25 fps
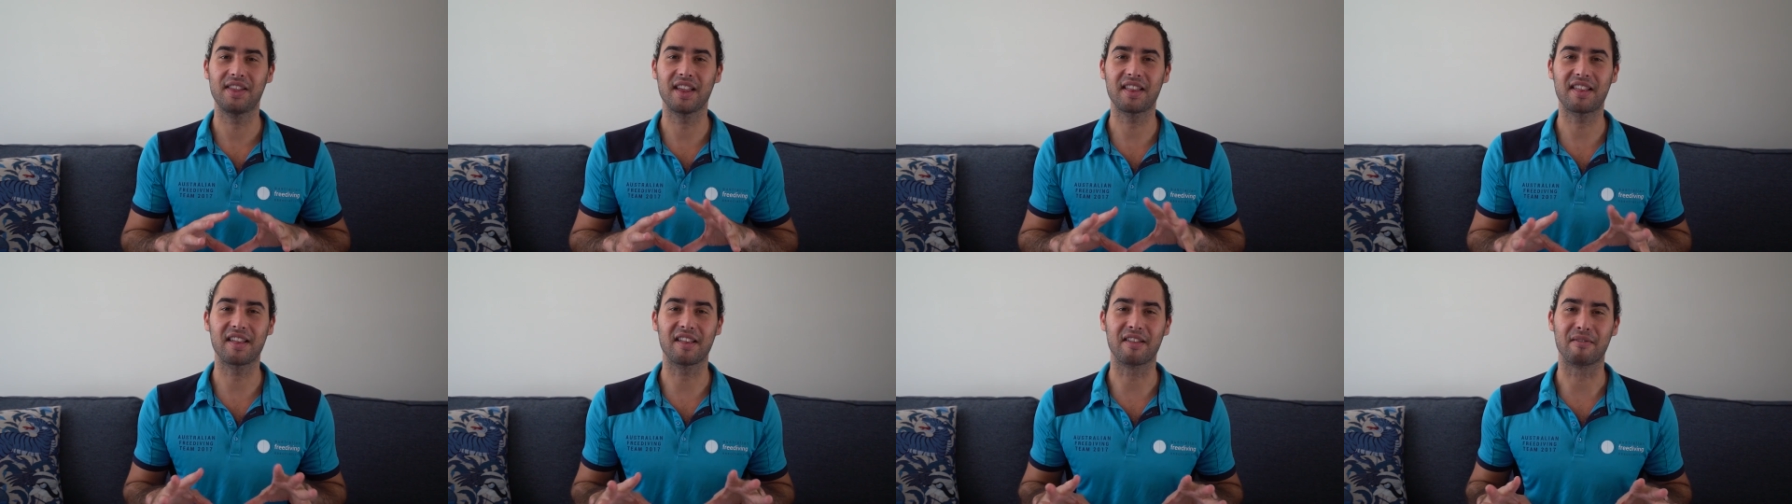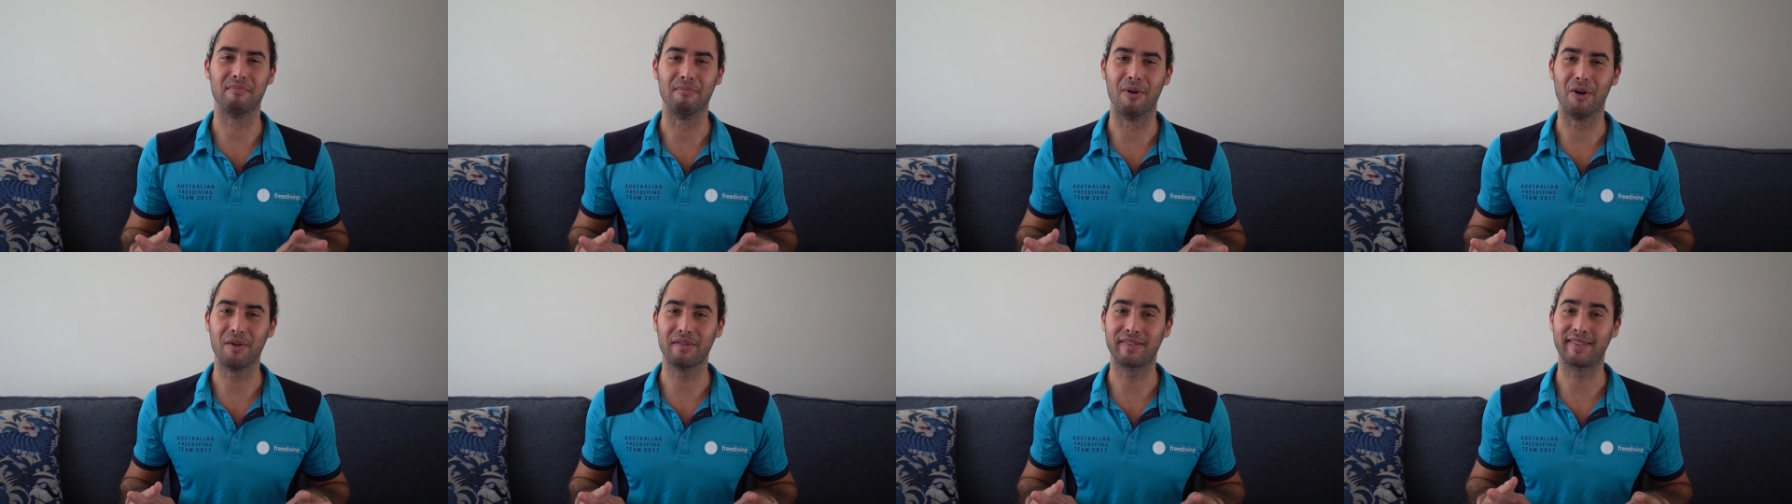This
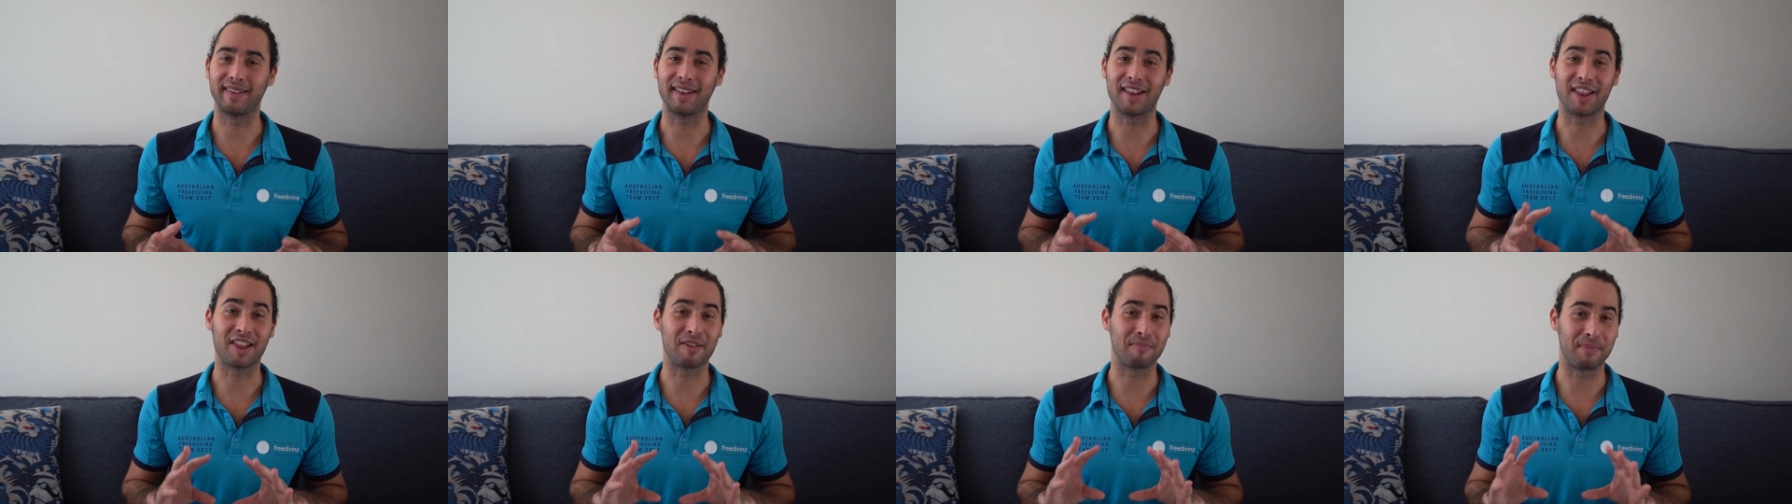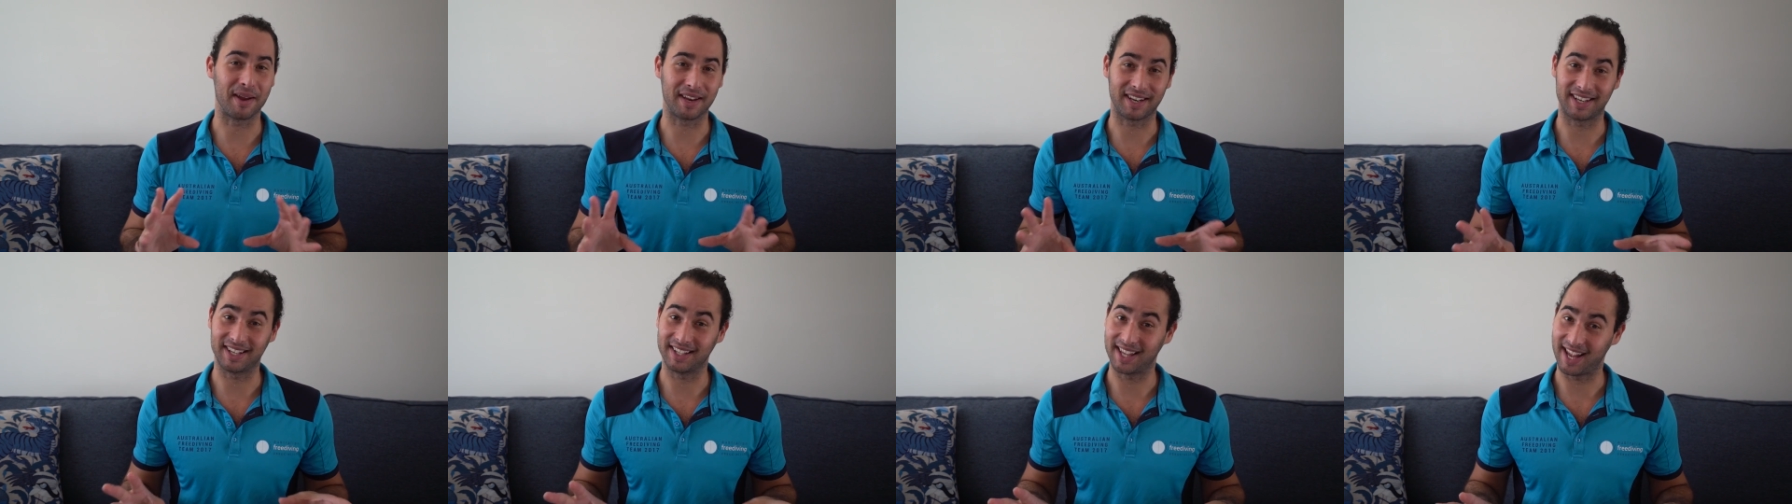is mostly
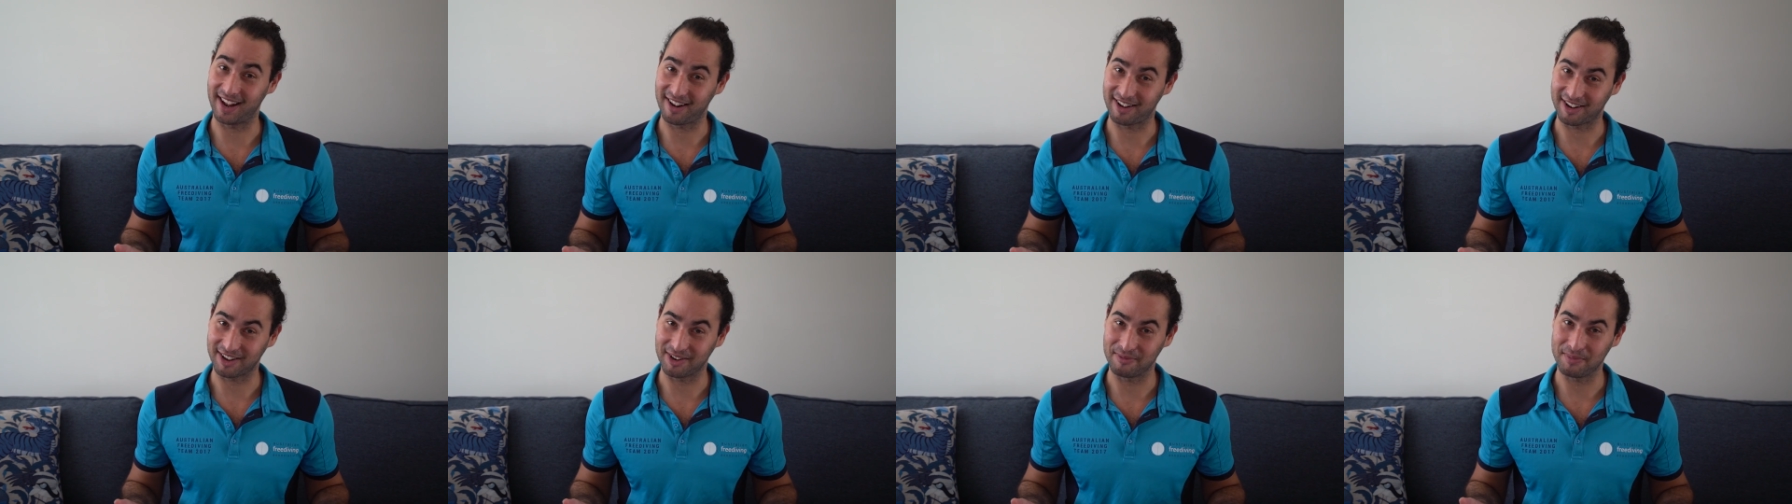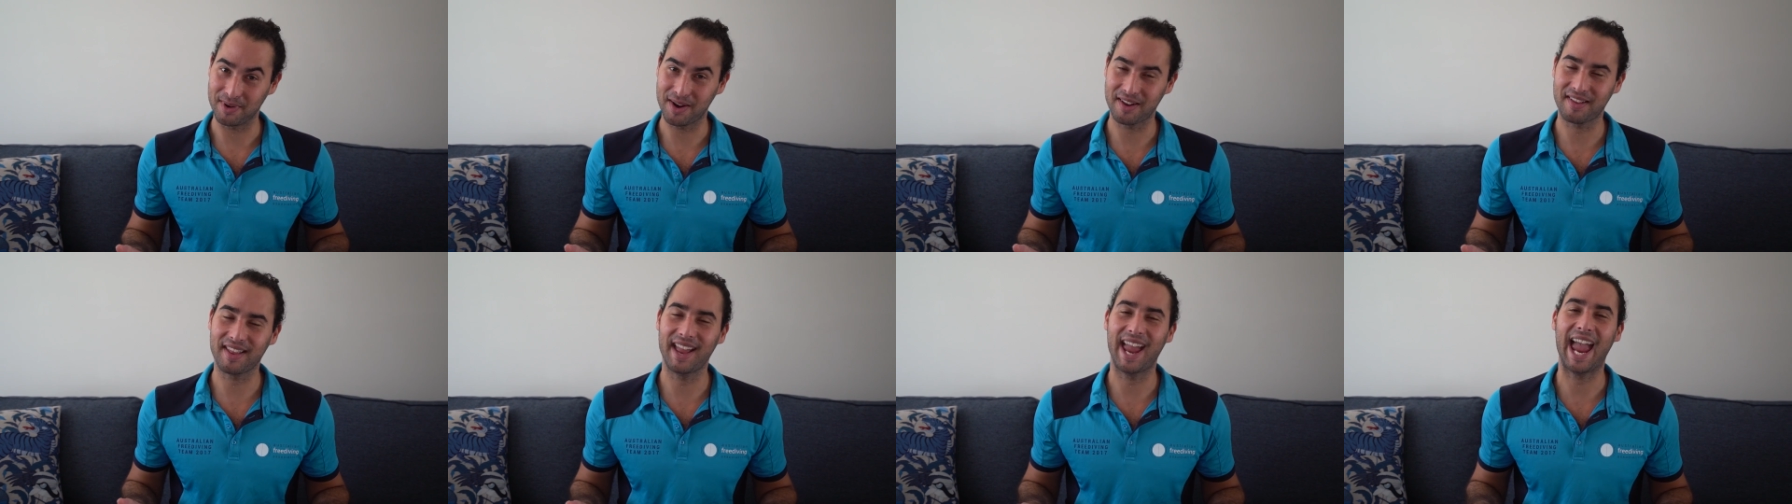speculation
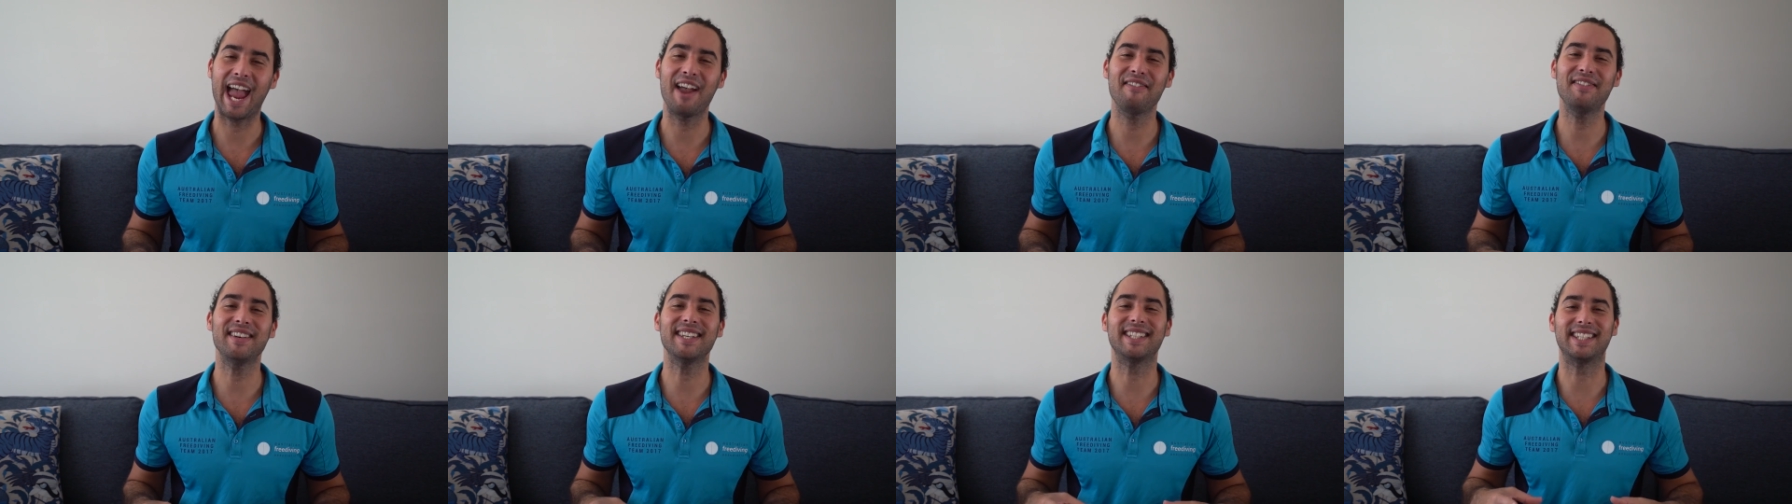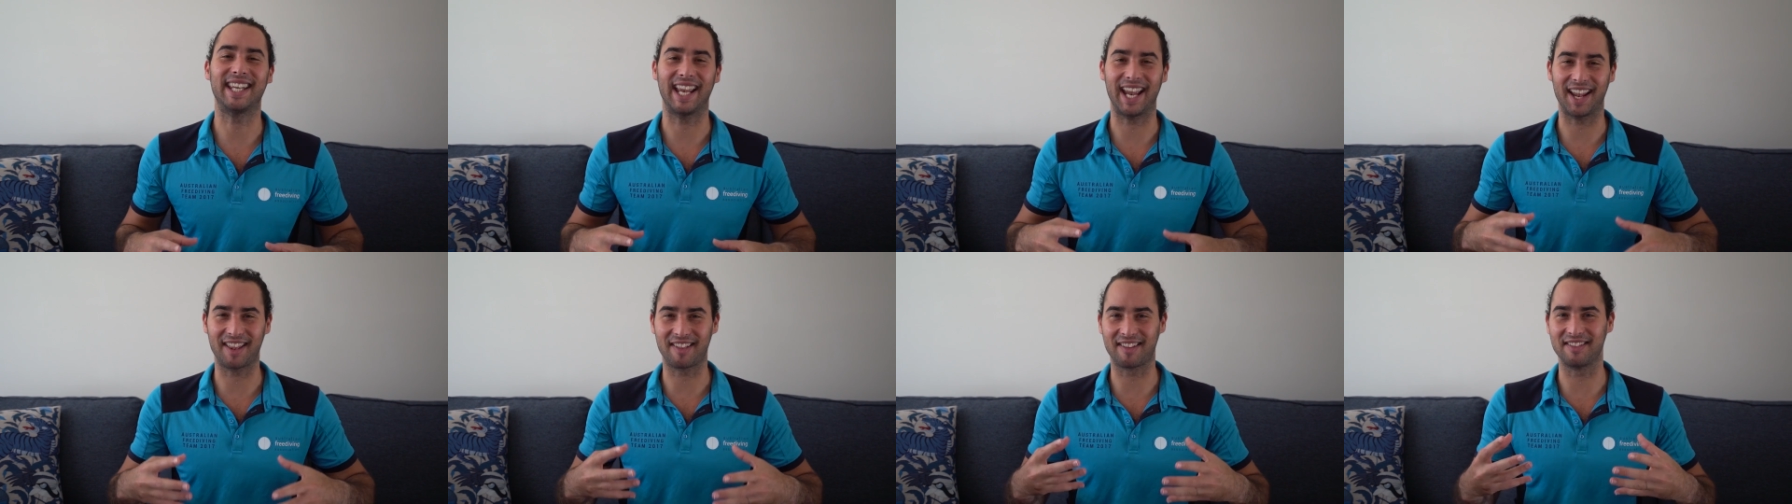because I
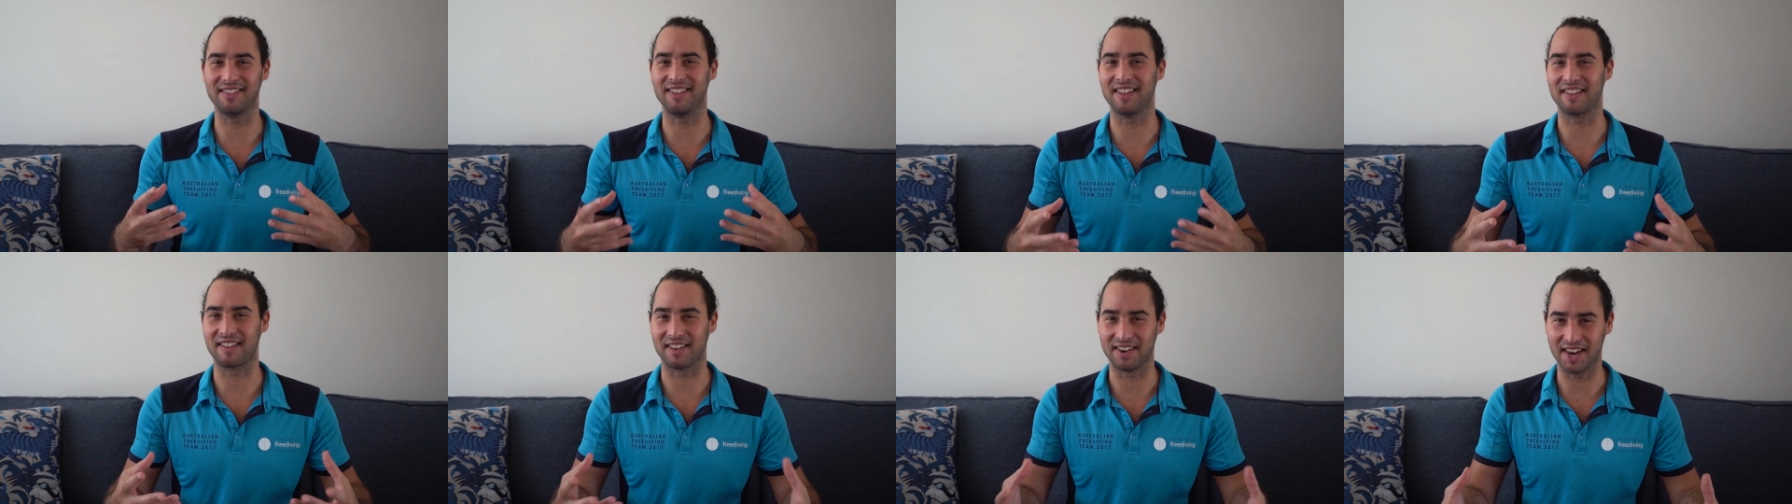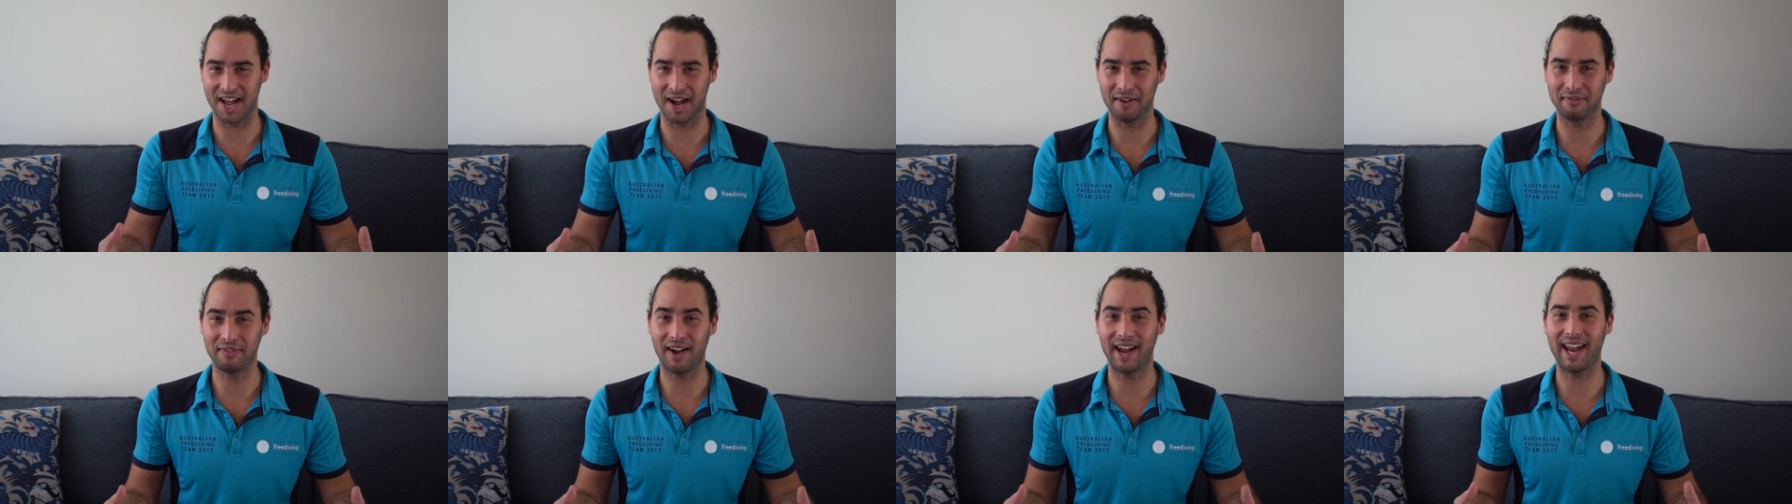haven't tested this
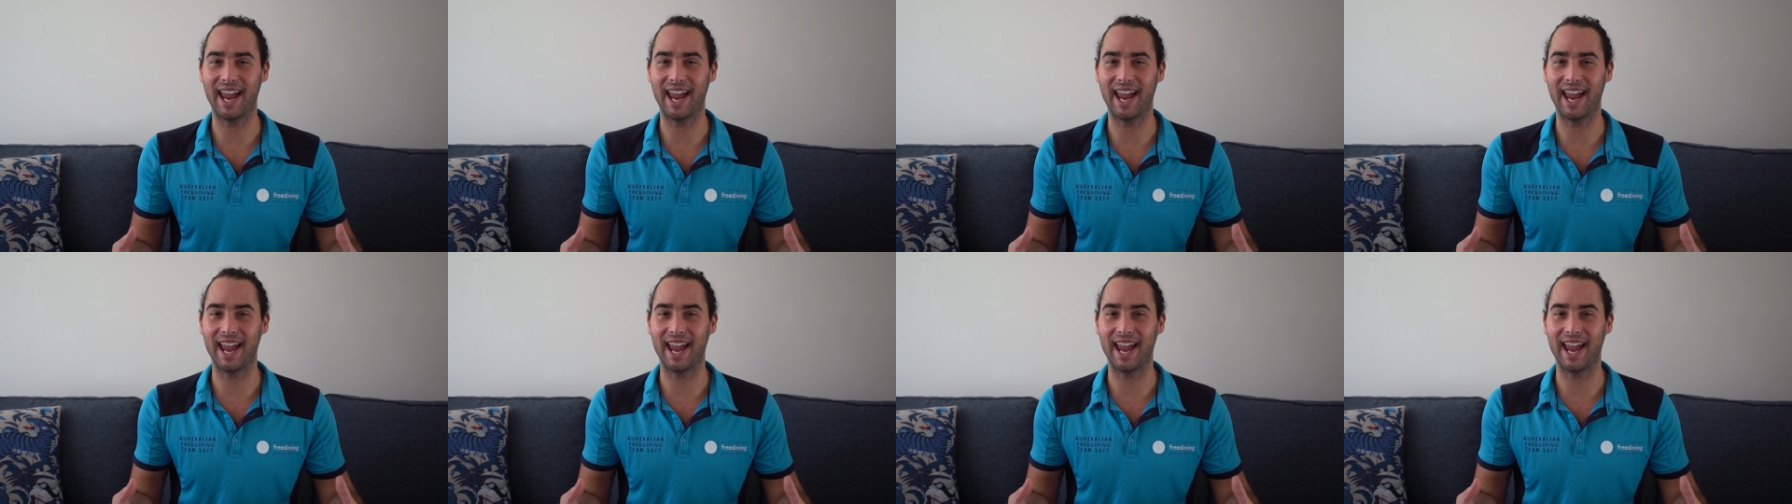enough.